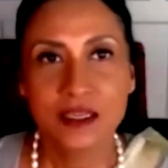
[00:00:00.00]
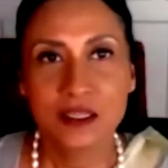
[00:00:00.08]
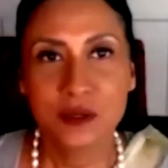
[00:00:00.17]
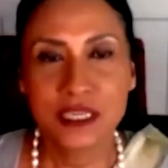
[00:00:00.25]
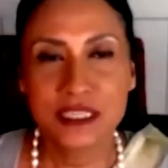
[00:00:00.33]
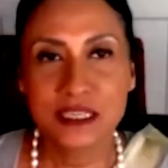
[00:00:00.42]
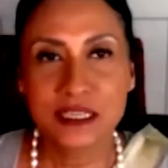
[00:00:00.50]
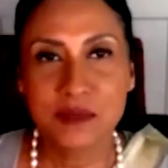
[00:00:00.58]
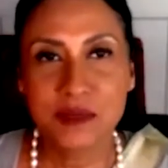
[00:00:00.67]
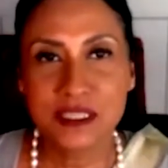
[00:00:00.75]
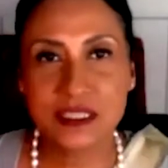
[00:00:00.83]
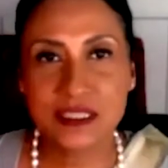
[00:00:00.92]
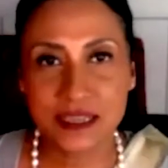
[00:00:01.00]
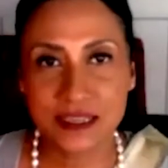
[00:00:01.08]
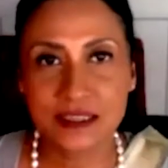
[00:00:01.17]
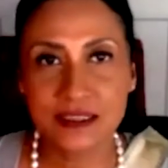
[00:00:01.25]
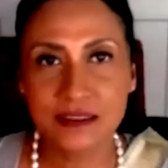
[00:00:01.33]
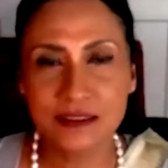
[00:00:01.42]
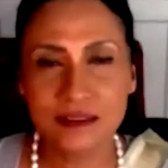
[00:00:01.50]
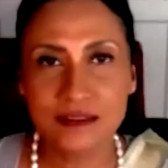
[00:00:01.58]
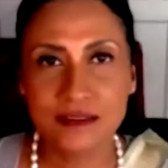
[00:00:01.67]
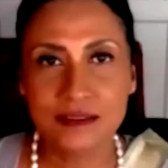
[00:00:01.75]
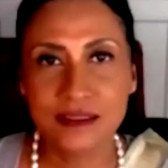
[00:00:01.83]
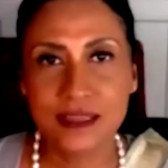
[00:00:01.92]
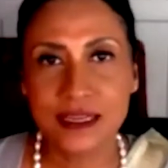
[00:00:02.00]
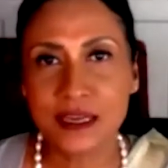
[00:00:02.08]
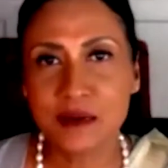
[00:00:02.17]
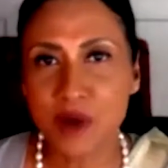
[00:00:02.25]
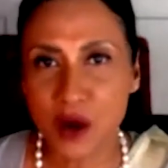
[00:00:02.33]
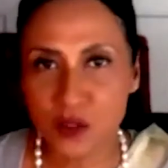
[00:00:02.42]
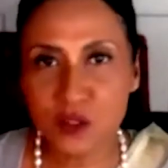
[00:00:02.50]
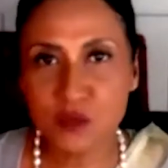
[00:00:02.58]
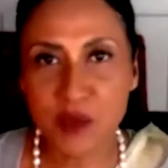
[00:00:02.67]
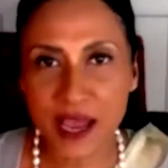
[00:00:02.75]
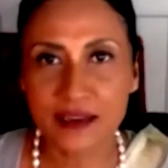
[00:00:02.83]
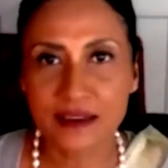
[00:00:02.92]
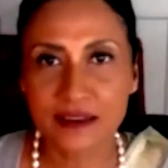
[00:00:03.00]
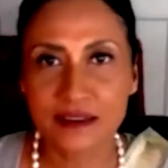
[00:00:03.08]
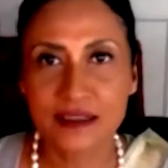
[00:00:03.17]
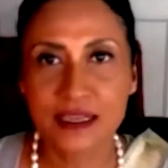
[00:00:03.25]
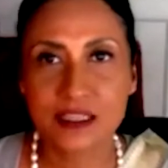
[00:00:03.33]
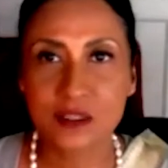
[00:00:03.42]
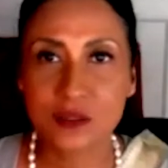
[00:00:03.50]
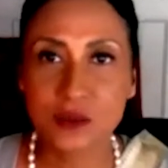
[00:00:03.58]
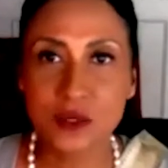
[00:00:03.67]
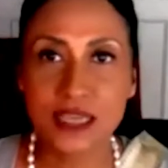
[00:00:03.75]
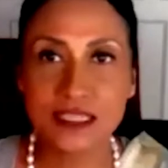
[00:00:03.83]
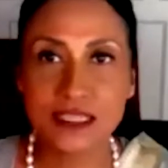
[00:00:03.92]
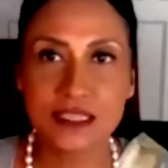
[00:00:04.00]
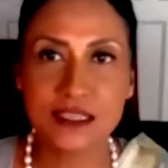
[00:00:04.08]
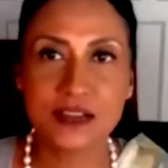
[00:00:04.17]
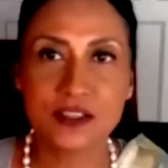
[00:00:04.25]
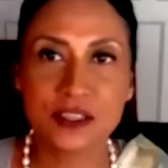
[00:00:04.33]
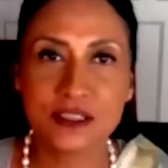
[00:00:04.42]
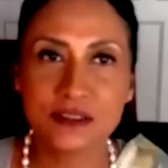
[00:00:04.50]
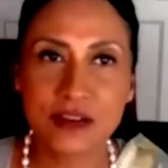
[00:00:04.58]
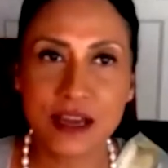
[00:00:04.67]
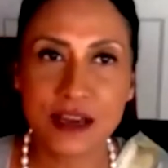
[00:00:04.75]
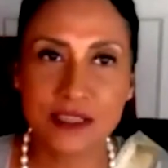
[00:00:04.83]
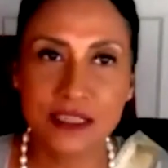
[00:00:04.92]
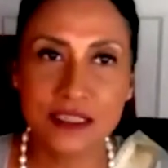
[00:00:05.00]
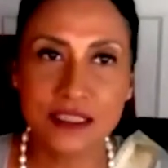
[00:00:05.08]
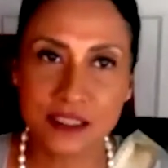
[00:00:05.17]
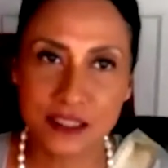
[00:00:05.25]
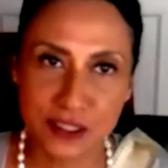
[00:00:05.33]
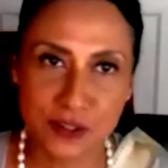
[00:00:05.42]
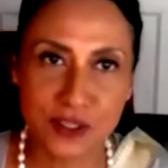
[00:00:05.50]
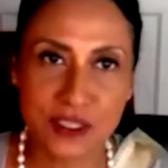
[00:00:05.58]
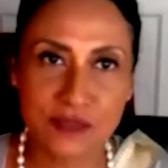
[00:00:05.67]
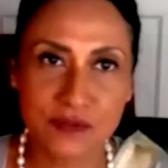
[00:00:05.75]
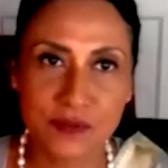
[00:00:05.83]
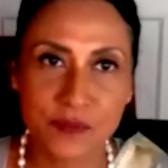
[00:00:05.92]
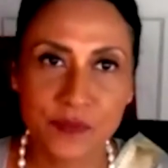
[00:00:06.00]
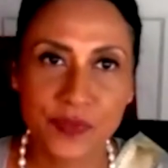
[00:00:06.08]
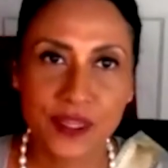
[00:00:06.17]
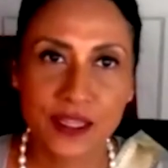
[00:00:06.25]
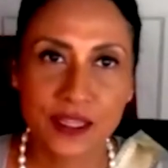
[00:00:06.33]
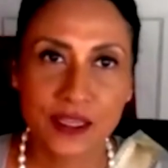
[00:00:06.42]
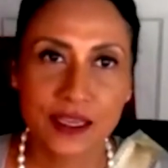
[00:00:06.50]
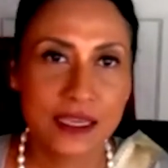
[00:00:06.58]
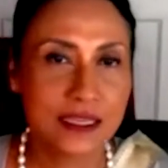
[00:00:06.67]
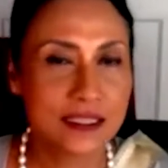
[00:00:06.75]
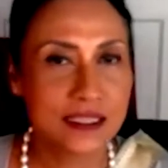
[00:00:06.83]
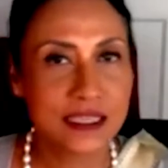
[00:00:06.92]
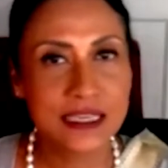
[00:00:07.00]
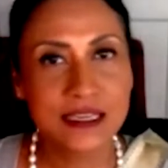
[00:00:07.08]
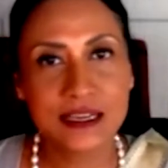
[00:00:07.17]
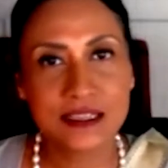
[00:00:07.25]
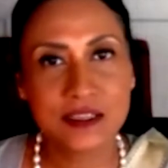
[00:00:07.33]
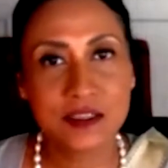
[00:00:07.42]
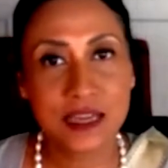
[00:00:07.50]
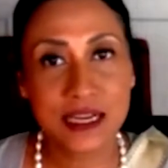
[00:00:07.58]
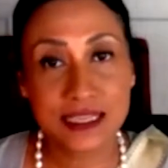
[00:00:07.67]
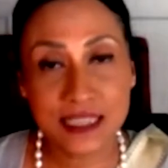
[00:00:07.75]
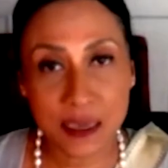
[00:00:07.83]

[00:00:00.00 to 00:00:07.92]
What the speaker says: Tourism is a sector that can bounce back as soon as international travel is conducive. It is an industry that has